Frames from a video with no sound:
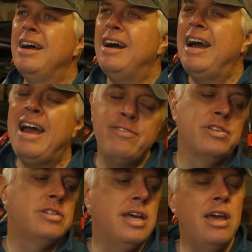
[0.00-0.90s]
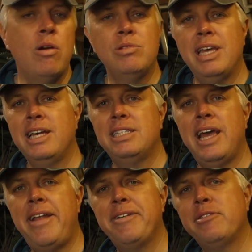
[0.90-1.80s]
I have to say I would take a
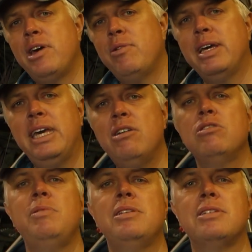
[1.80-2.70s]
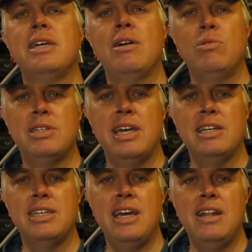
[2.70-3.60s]
tent. Although it kills me to say I would take
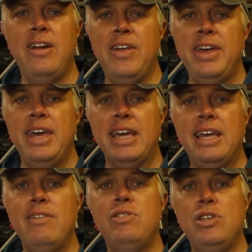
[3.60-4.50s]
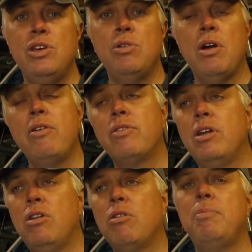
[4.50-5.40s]
a tent, it gives you, over a
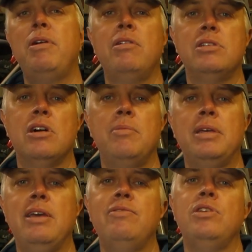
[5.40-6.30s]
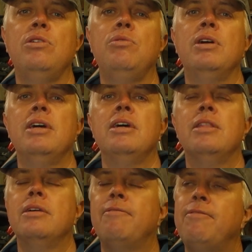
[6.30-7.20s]
long period of time, it gives you
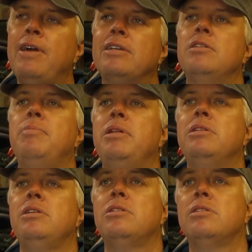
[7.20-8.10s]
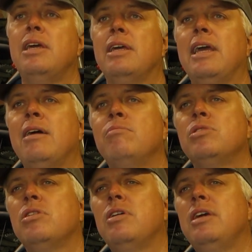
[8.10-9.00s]
the flexibility to stay at a
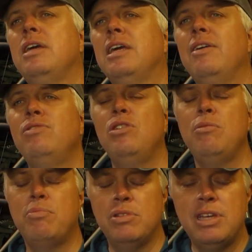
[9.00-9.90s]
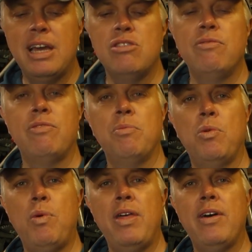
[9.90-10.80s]
campsite, it gives you protection from
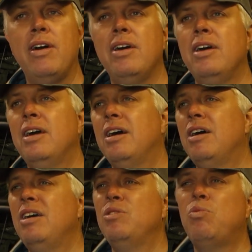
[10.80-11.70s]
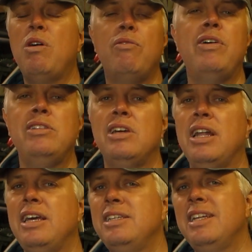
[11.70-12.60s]
the weather, uh, it's well
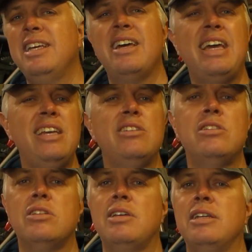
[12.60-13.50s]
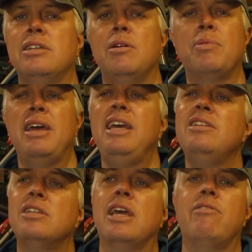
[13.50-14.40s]
ventilated, they're easy to set up, they're
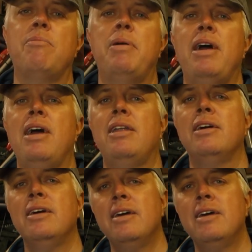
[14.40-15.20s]
easy to get repaired.